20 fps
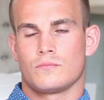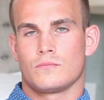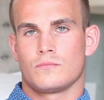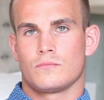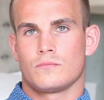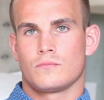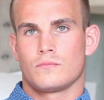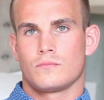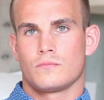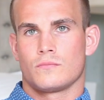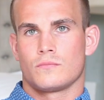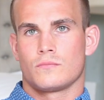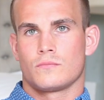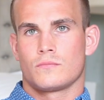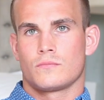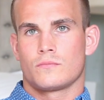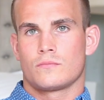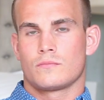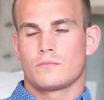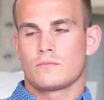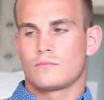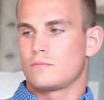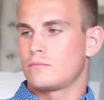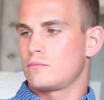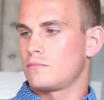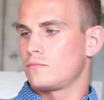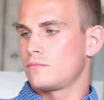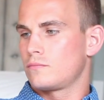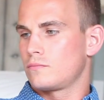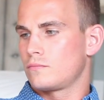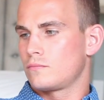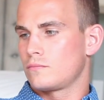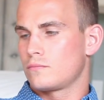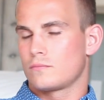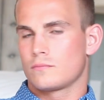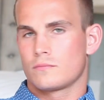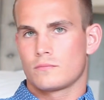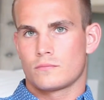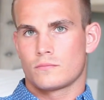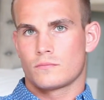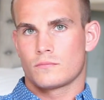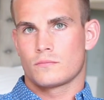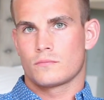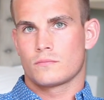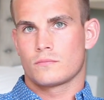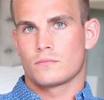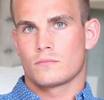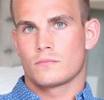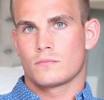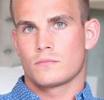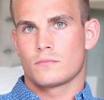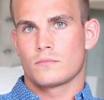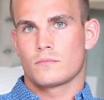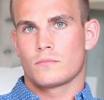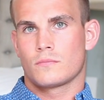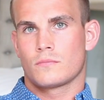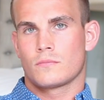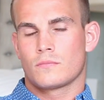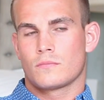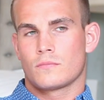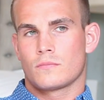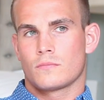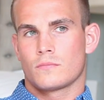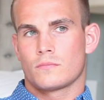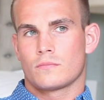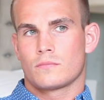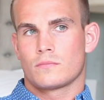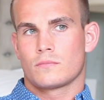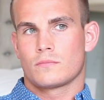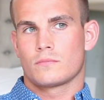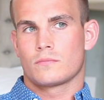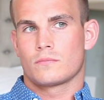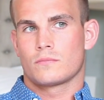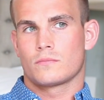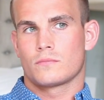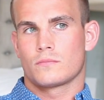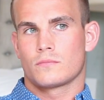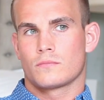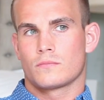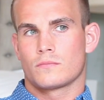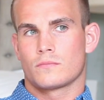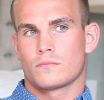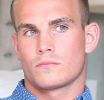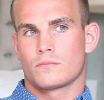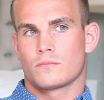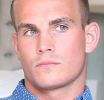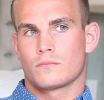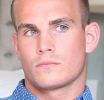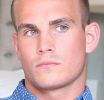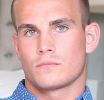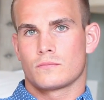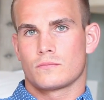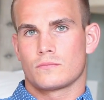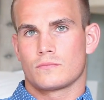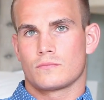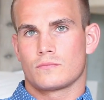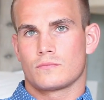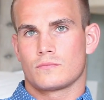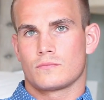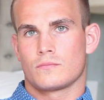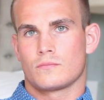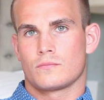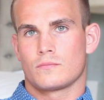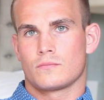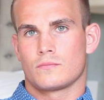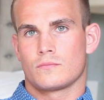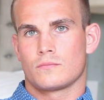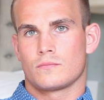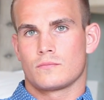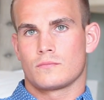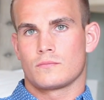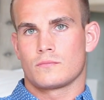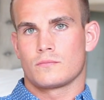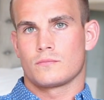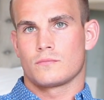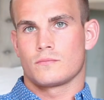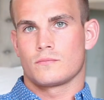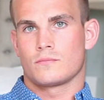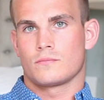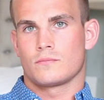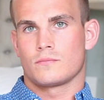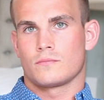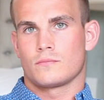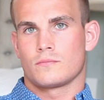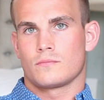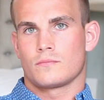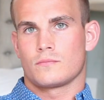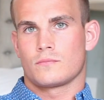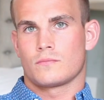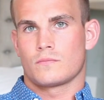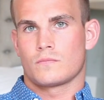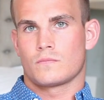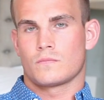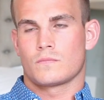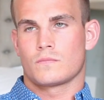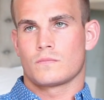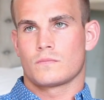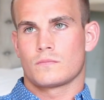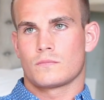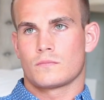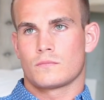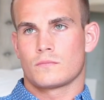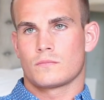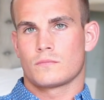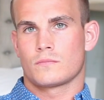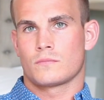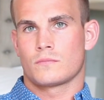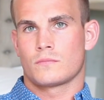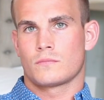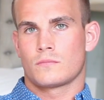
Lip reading: [no speech]